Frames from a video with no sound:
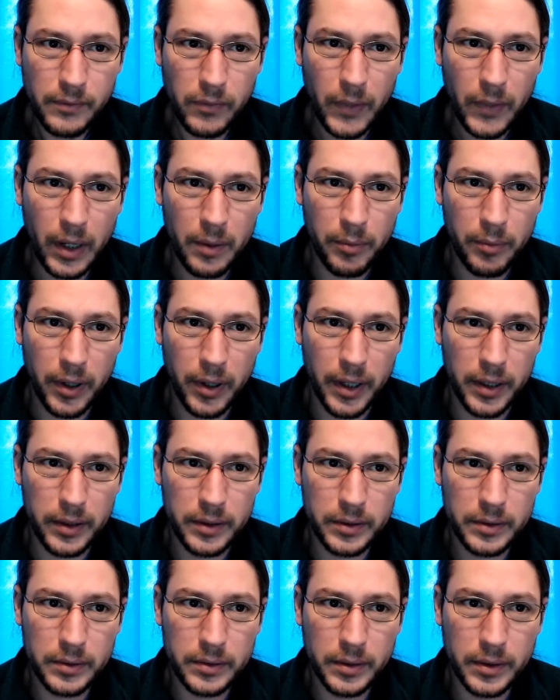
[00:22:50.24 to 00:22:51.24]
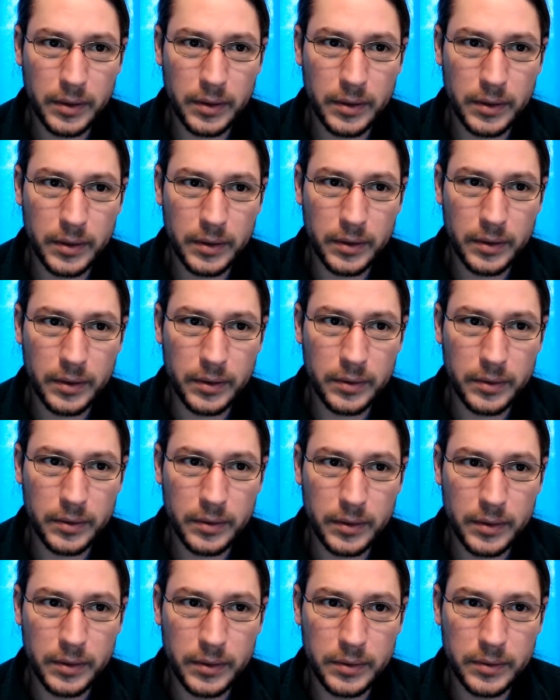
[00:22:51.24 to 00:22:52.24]
But
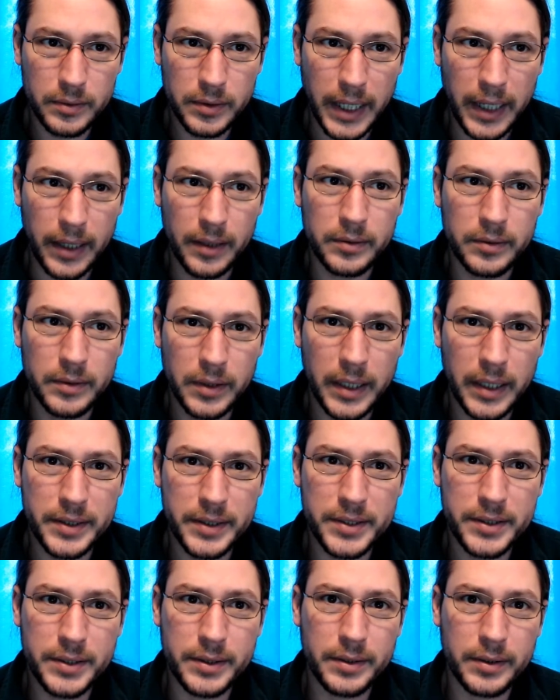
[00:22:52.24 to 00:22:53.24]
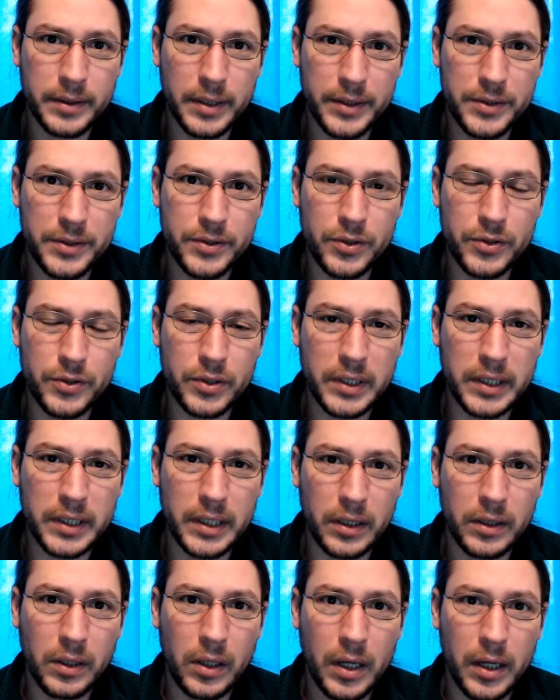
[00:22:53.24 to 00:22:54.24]
yeah, it's usually a
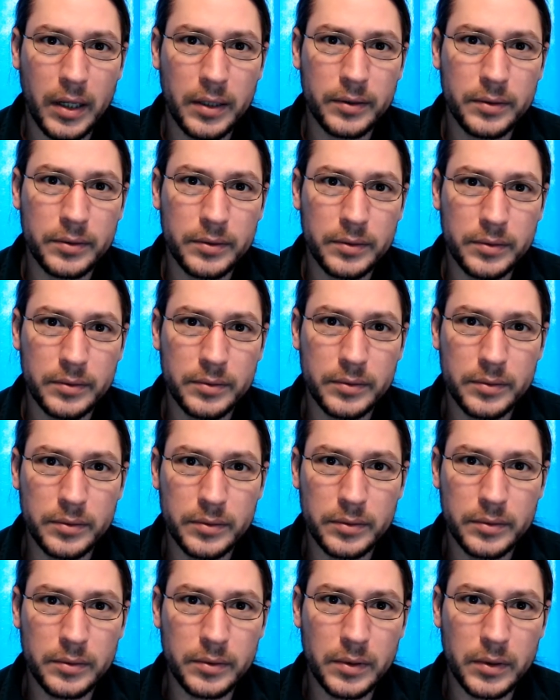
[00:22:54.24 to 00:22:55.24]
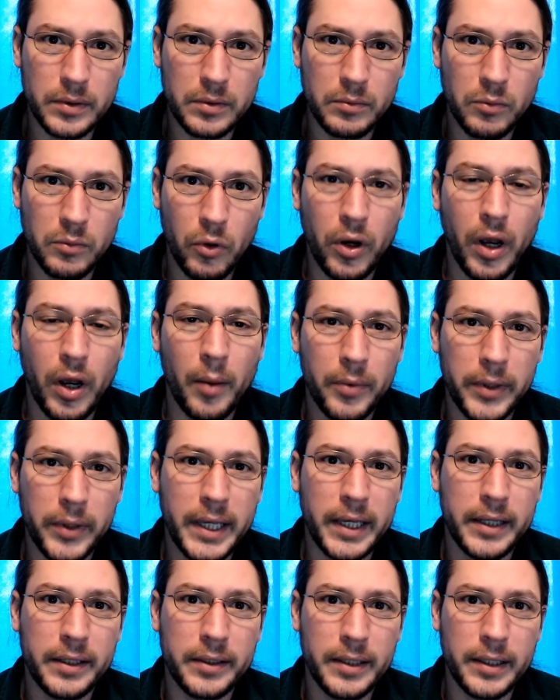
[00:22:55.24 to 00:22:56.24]
lot more
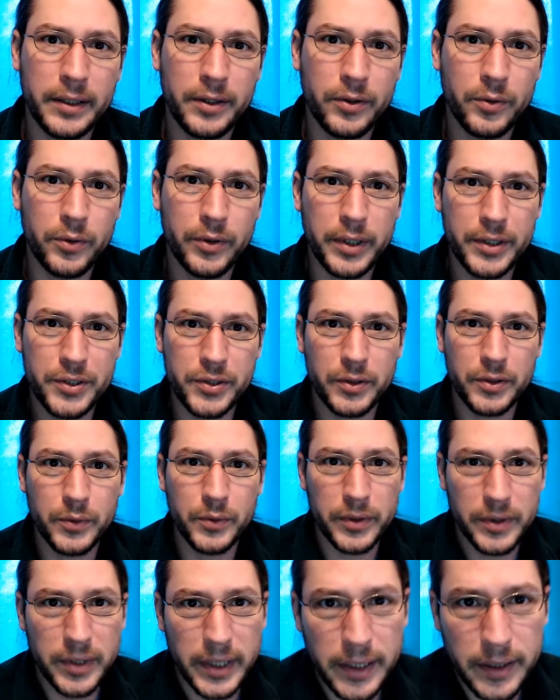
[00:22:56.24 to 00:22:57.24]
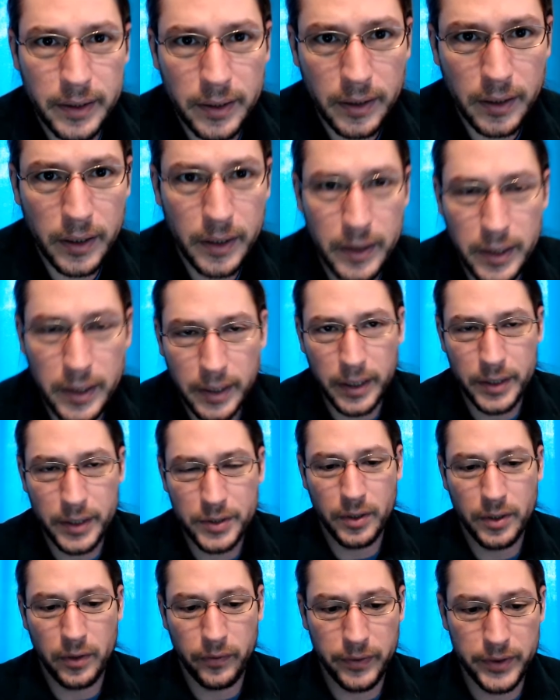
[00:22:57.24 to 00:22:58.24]
complicated than you initially would think on the
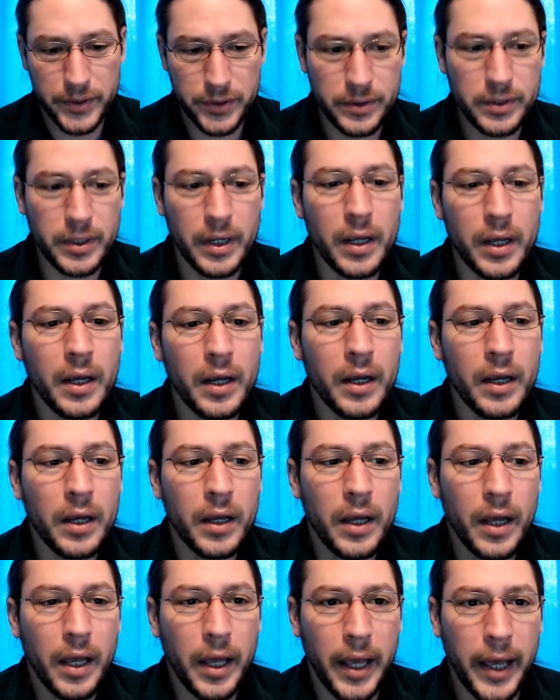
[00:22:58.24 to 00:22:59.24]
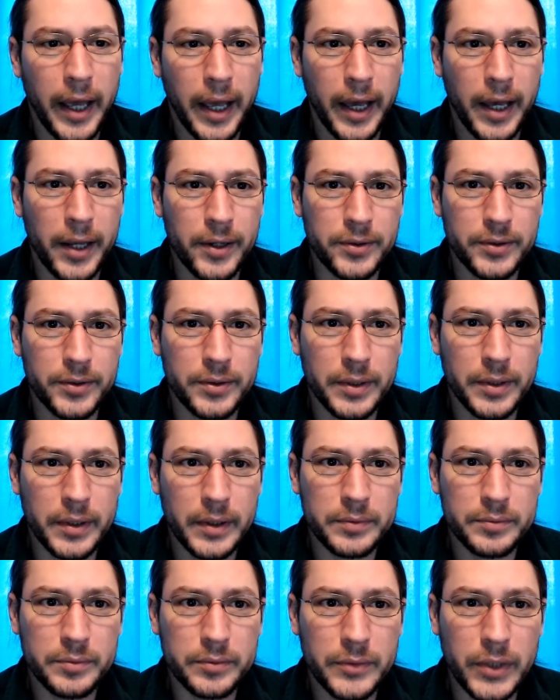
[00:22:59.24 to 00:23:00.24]
surface. And
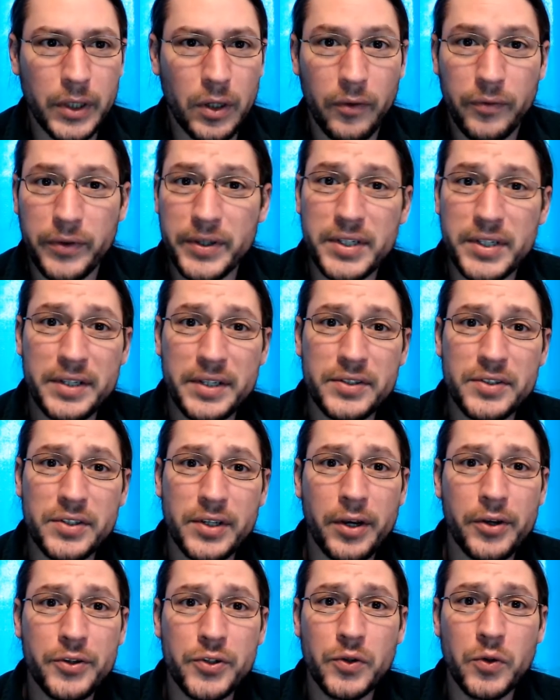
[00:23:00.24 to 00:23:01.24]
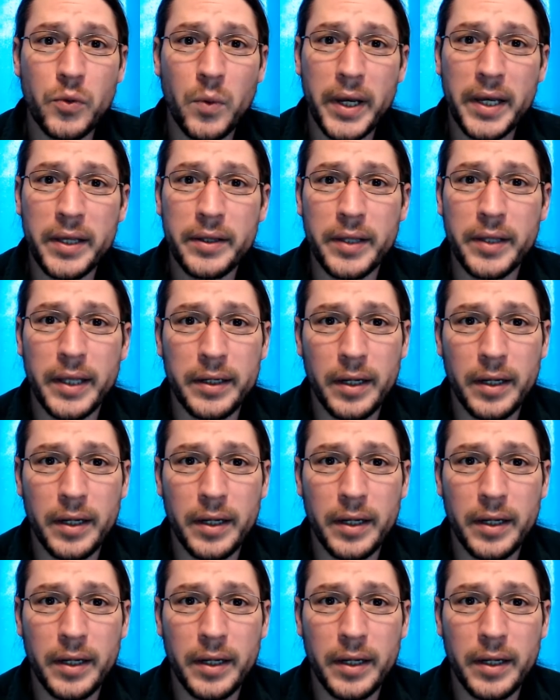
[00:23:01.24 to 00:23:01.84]
you know, if this hasn't scared you away, then